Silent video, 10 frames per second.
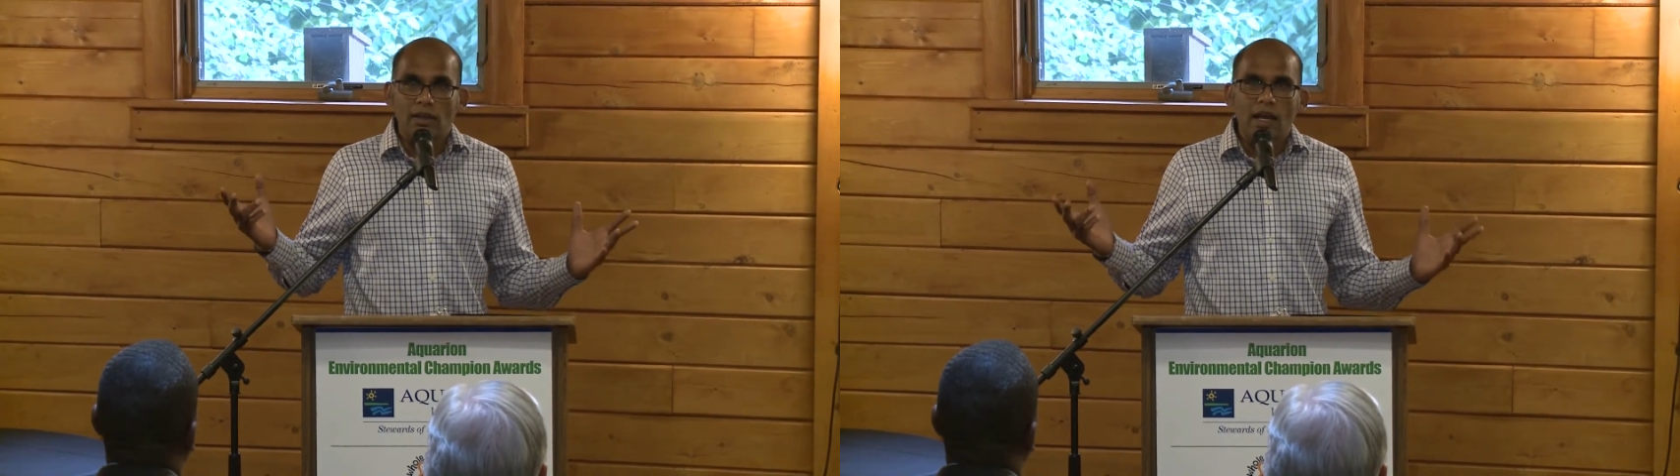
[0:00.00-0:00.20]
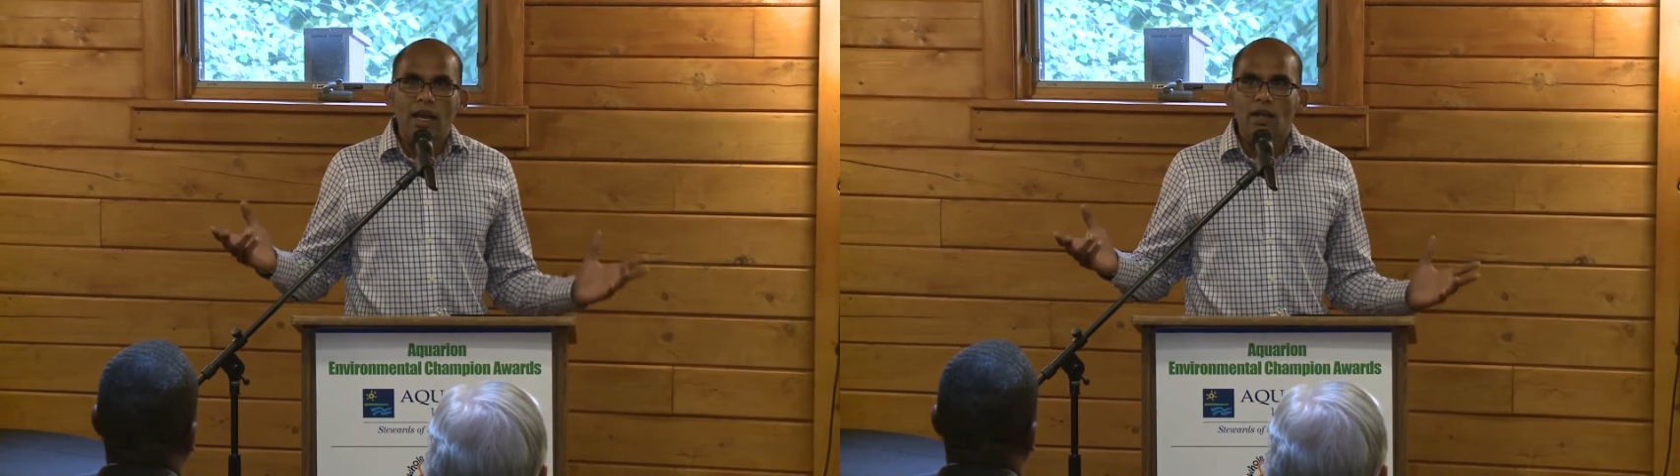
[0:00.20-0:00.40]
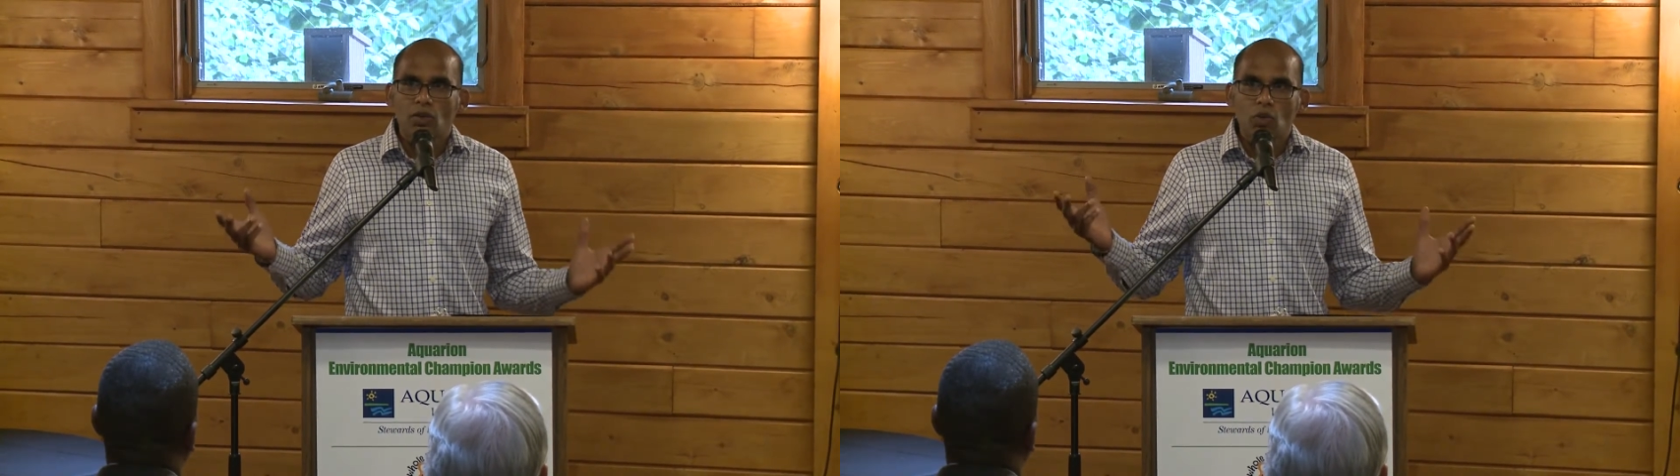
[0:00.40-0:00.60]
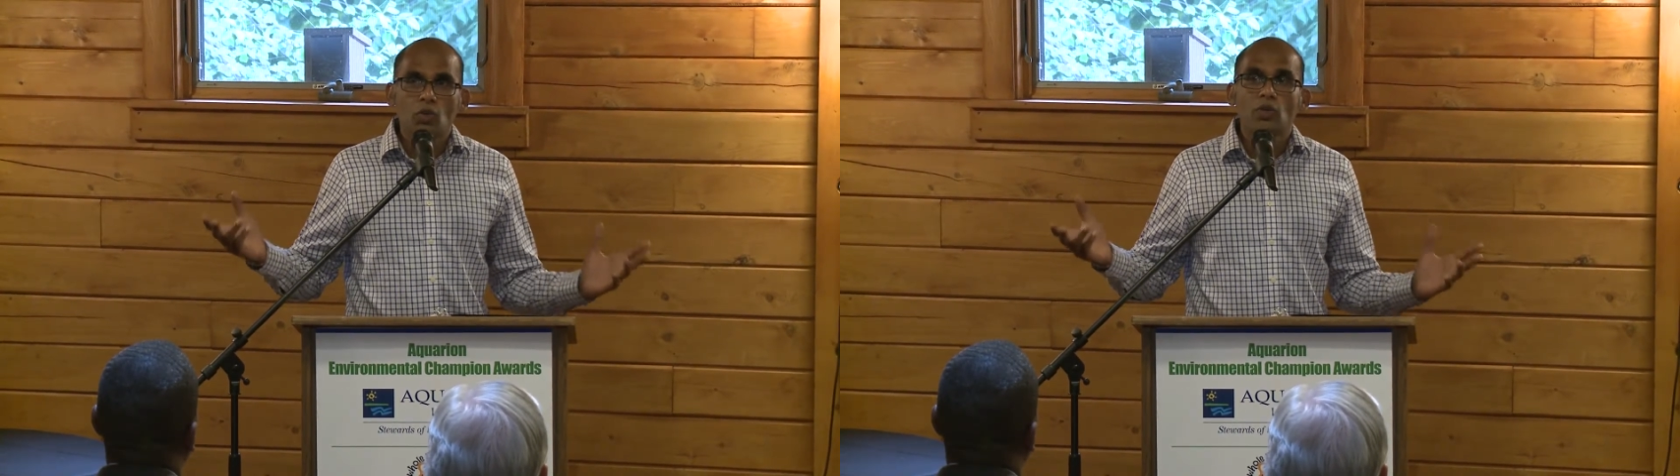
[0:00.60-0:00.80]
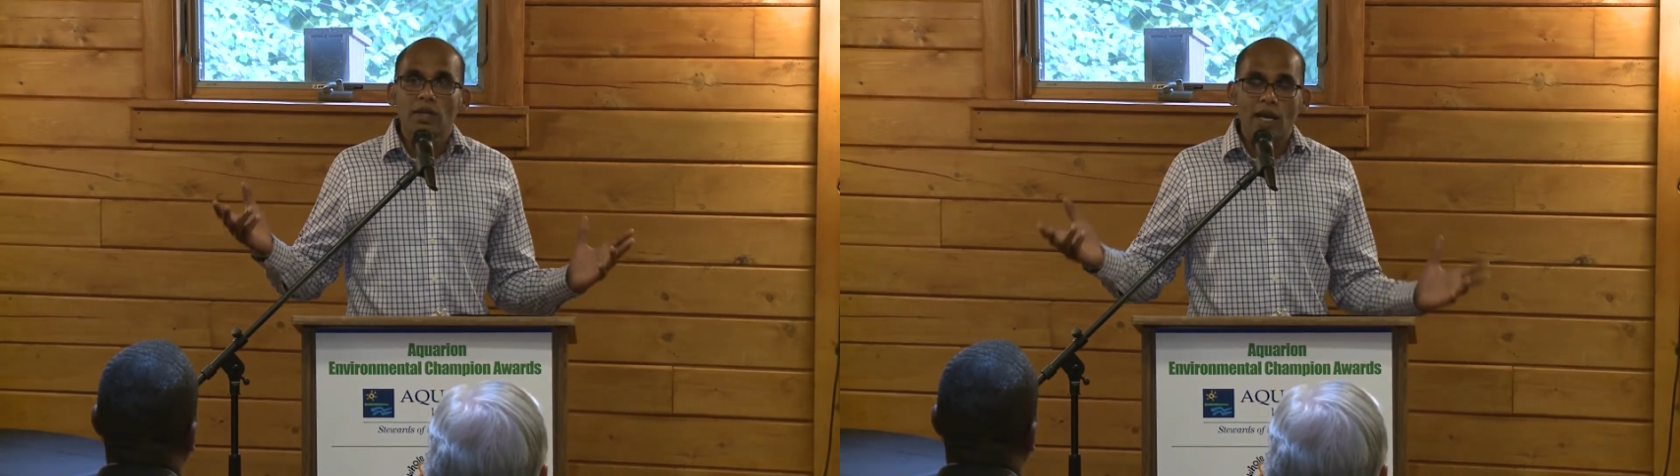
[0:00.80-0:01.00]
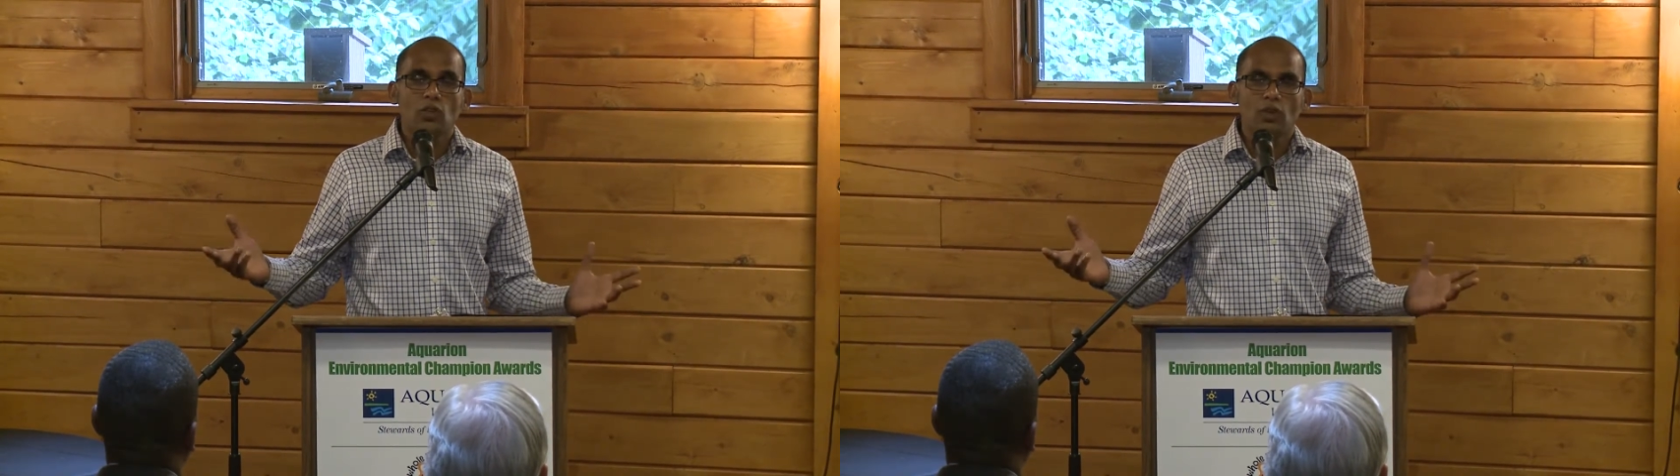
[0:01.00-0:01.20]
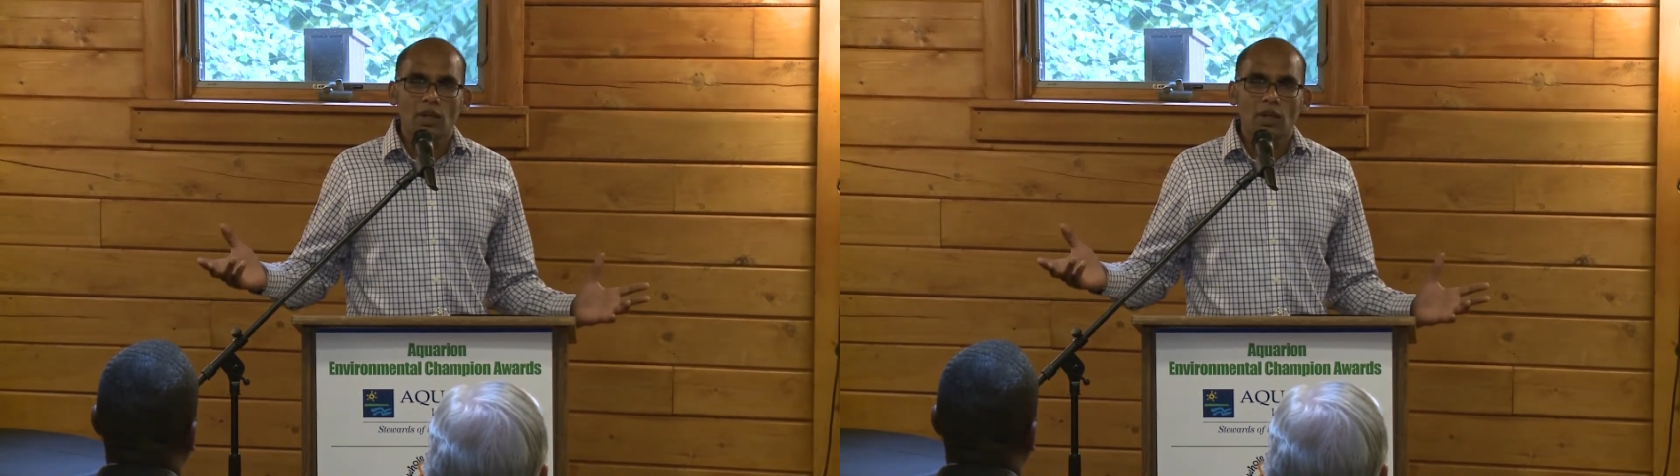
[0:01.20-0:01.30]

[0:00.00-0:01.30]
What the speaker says: their true natural